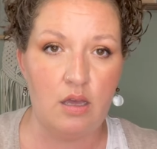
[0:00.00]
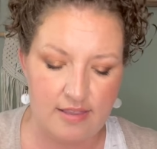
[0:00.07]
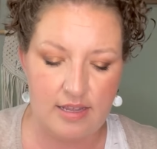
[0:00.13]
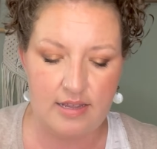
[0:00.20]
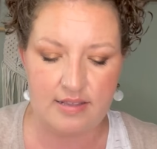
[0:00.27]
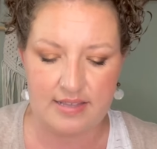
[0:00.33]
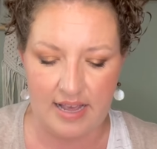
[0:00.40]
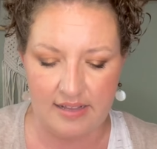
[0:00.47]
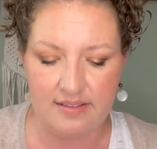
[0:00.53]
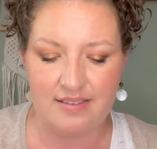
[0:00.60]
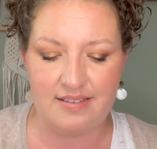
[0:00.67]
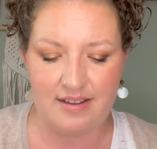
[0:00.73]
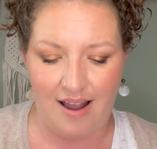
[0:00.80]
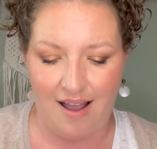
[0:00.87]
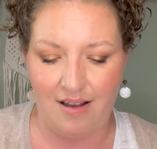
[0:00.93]
the Sun
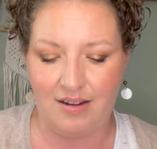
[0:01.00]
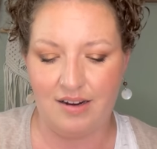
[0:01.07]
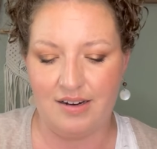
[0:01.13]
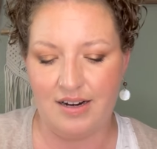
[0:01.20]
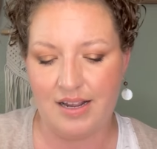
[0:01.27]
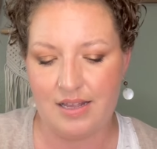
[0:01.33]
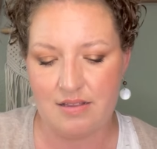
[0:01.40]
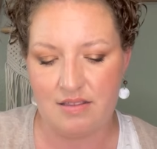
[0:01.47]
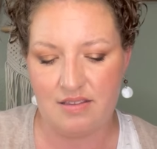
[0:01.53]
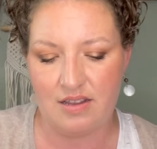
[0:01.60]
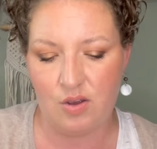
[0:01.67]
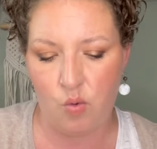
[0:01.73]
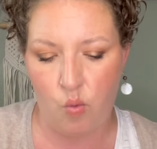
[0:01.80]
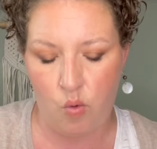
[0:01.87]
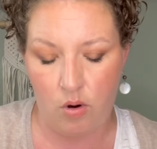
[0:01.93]
Stalk'r
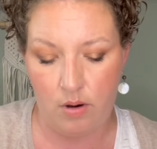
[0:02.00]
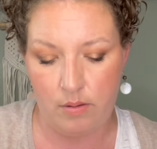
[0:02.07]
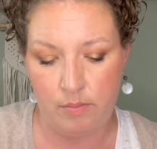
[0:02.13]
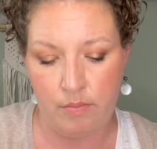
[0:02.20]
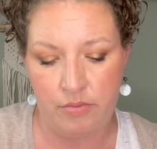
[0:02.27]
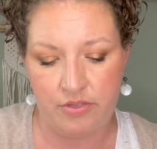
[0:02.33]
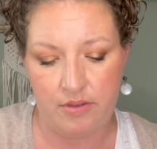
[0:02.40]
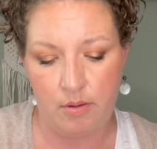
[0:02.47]
Instant Warmth